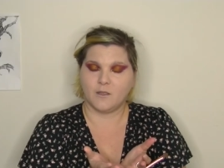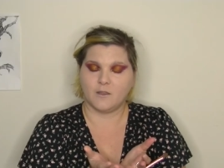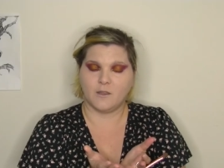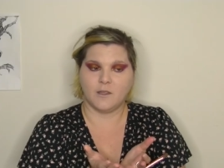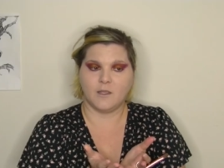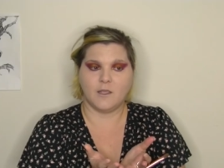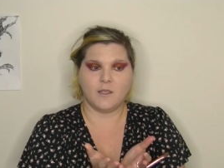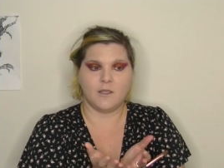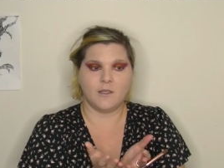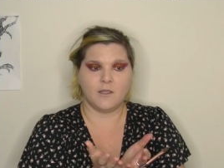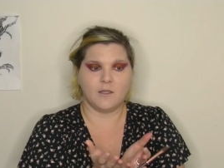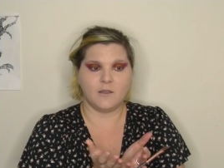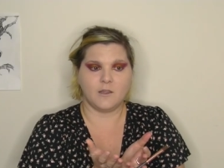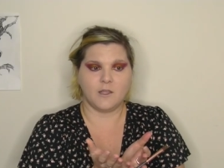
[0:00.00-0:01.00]

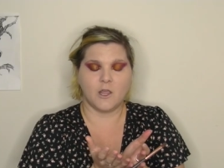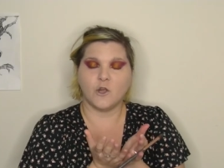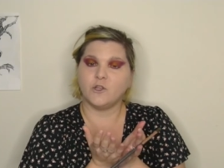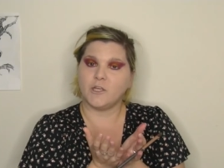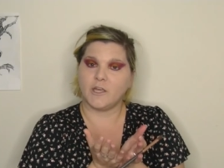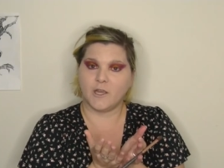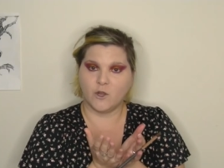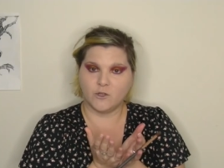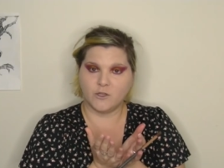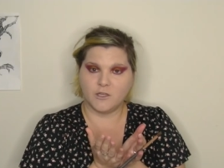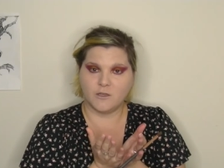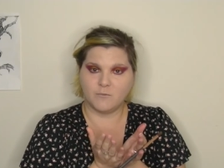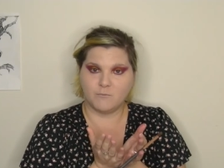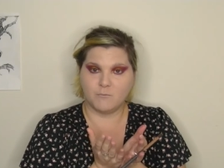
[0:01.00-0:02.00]
The, the only, he
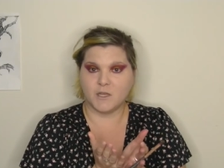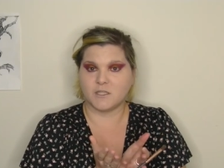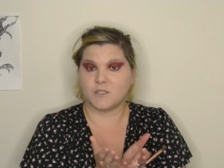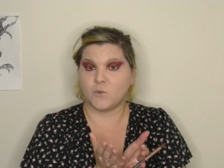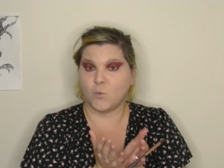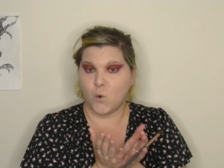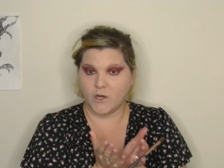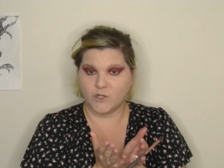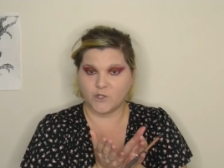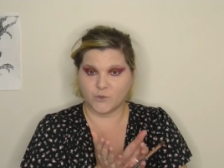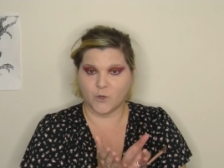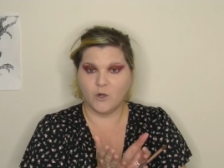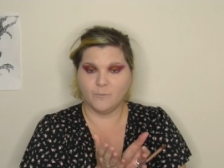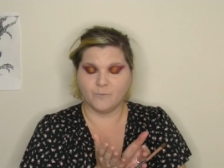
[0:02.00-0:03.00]
only missed one
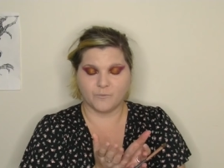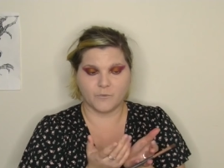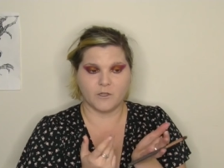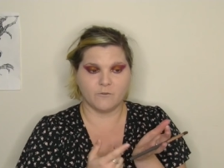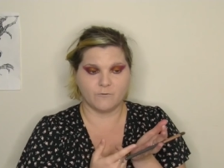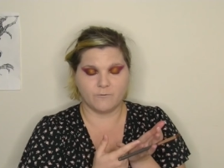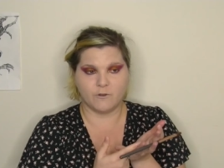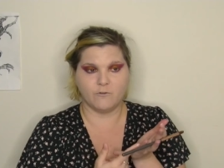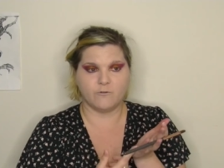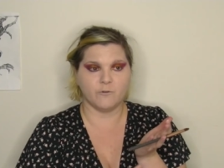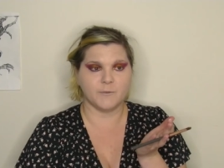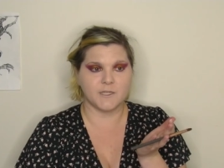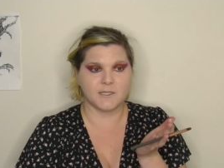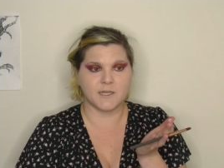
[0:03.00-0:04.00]
drop, it fell
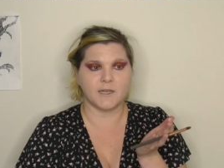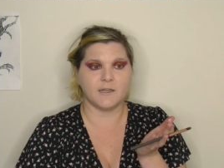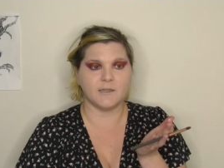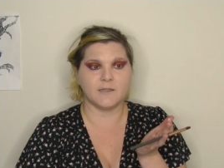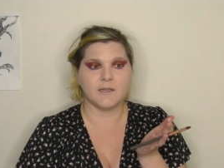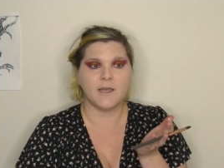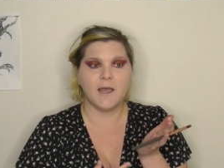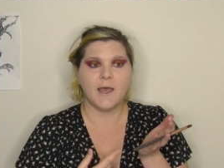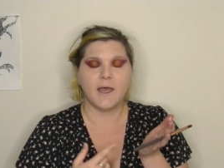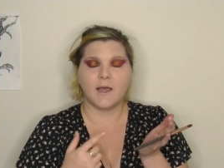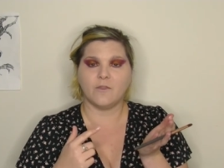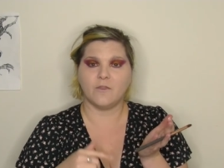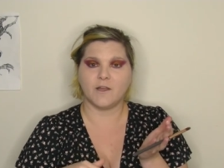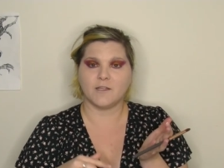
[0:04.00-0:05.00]
from his hand,
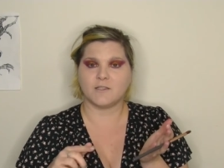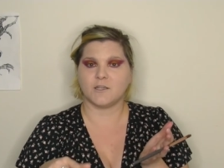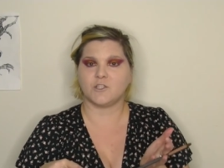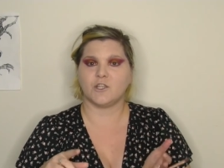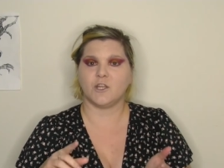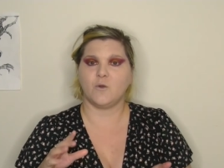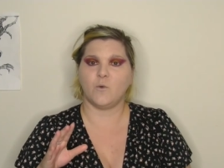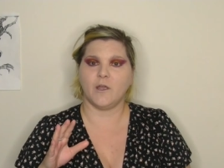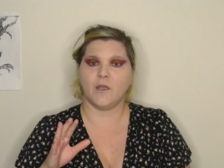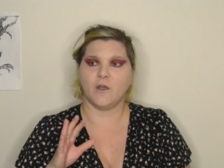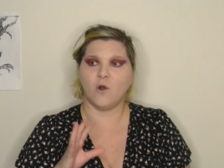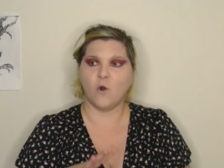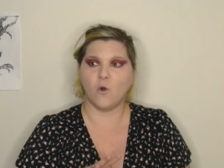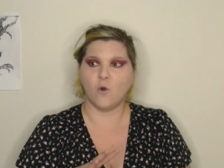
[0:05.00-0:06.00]
and that's actually
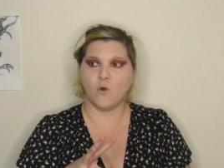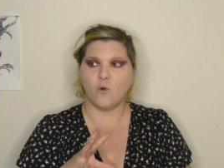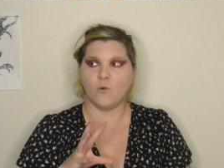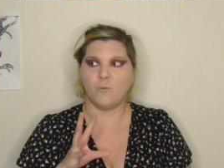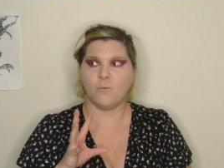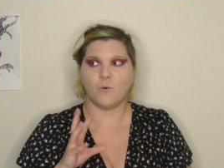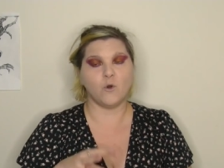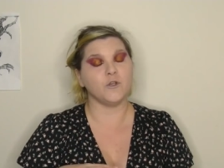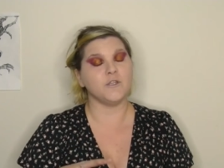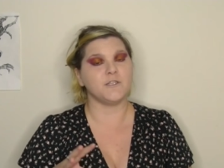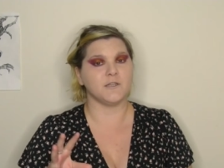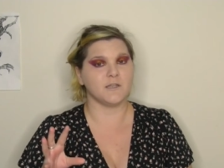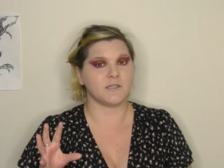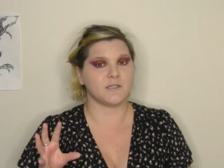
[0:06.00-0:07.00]
where all
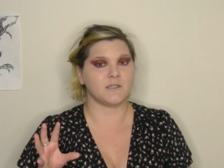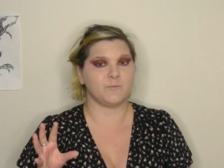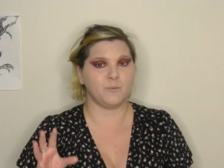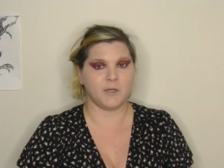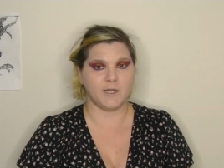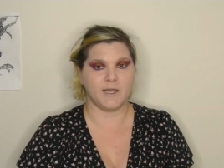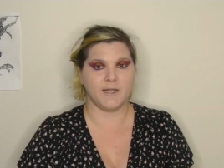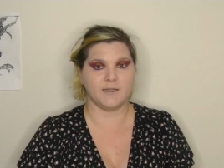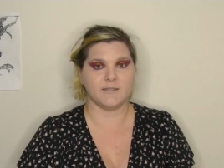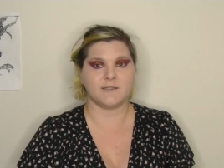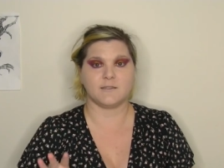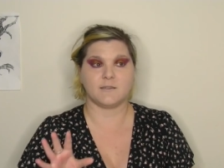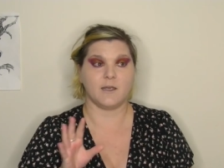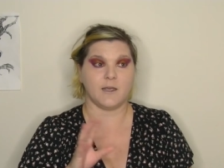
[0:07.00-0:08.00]
poisonous
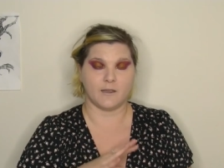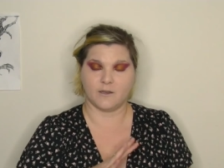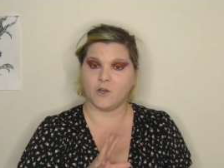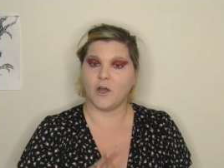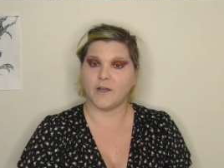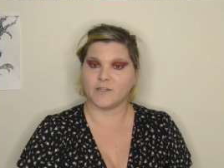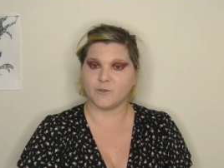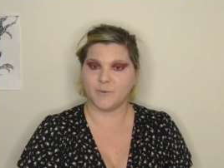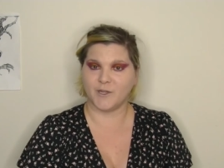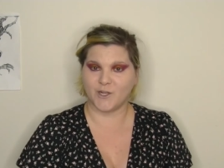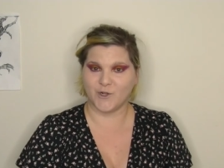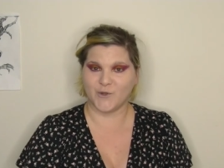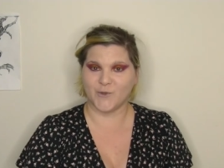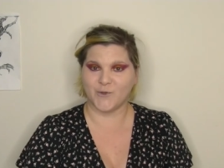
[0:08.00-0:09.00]
plants, aconitum
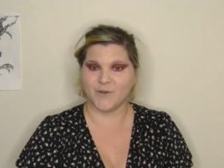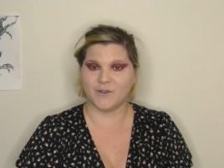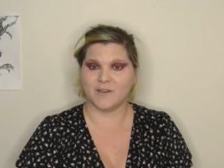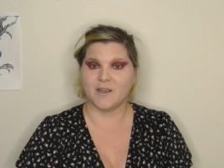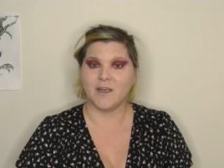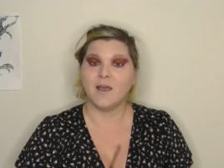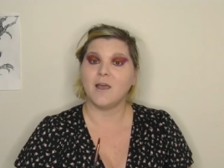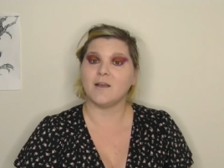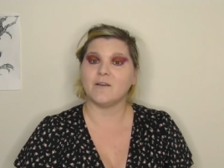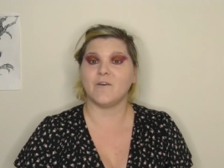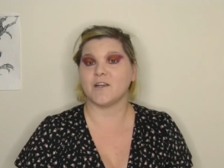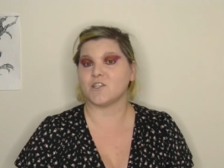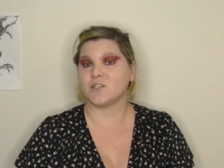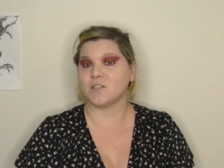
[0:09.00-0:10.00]
included, have
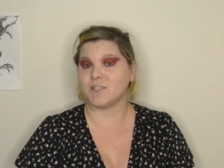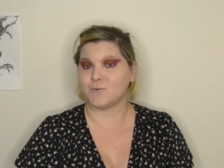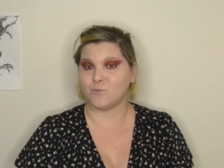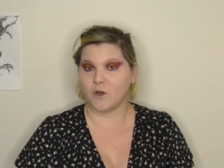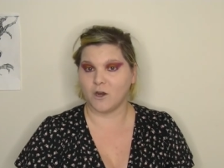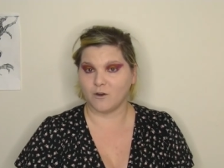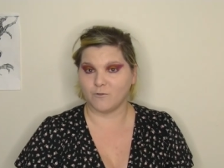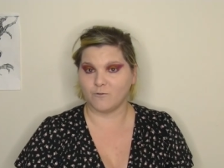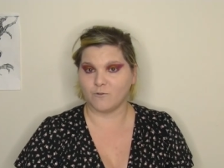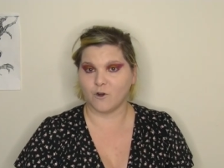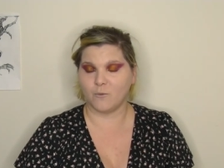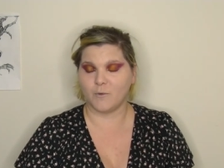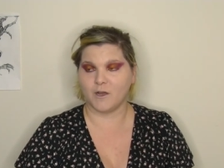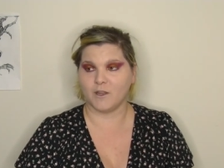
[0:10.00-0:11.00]
actually sprung
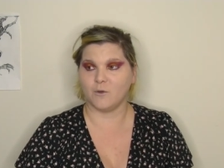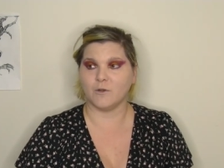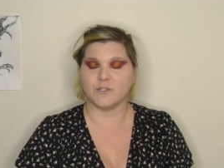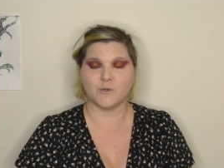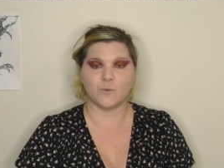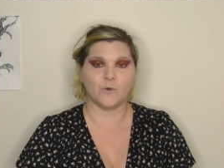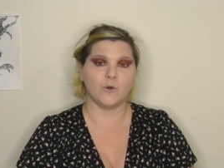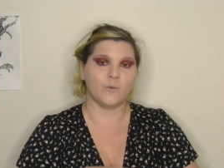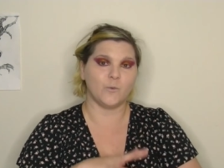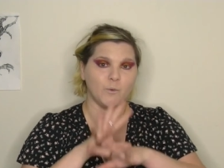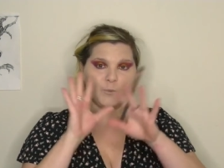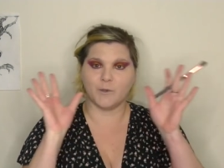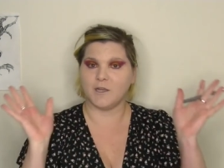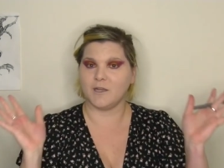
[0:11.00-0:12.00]
from, otherwise, the world
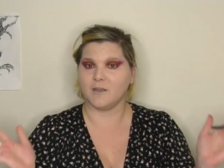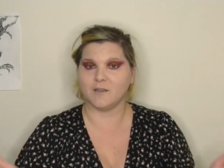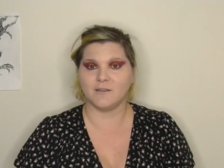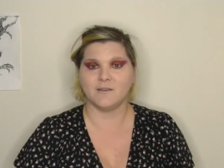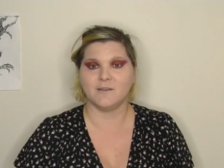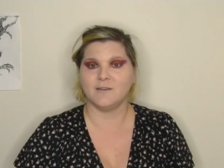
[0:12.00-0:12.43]
would be